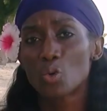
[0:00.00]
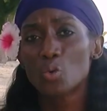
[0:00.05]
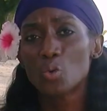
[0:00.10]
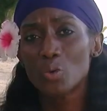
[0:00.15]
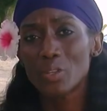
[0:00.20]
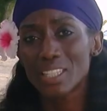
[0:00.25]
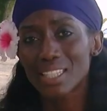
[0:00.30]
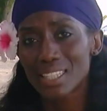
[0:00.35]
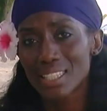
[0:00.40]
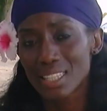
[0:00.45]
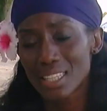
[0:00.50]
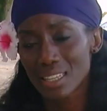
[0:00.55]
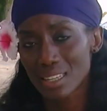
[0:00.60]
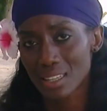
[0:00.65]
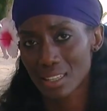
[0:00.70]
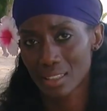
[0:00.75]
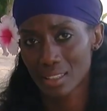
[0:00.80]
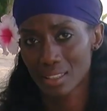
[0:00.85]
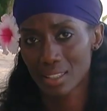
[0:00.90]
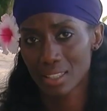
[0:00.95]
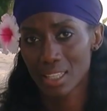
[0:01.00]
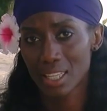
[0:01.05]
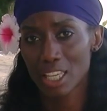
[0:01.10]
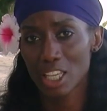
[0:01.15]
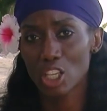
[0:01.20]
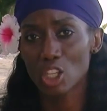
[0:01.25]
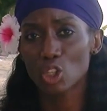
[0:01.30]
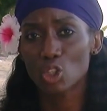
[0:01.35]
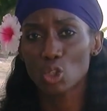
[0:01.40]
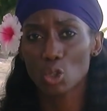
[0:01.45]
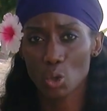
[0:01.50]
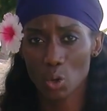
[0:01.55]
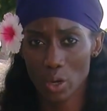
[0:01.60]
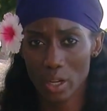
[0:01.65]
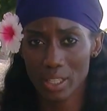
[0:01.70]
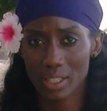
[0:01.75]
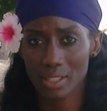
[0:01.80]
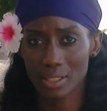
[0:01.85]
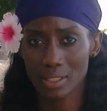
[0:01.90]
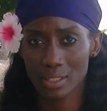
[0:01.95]
we still in
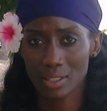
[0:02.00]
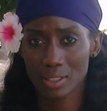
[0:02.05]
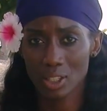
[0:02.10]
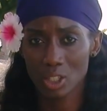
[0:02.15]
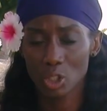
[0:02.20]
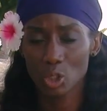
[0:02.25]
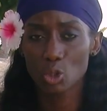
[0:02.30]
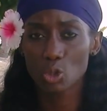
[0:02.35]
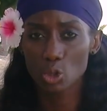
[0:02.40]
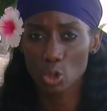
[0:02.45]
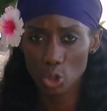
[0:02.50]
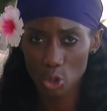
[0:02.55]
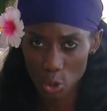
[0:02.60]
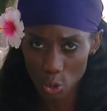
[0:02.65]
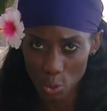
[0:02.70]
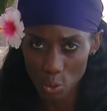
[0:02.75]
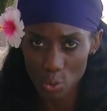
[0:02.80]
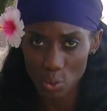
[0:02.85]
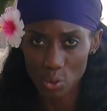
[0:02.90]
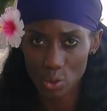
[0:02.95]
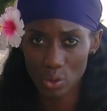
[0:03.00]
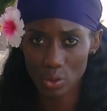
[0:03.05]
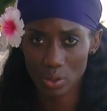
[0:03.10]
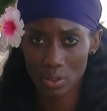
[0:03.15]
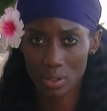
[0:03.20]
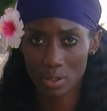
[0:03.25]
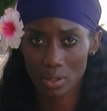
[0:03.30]
choice to choose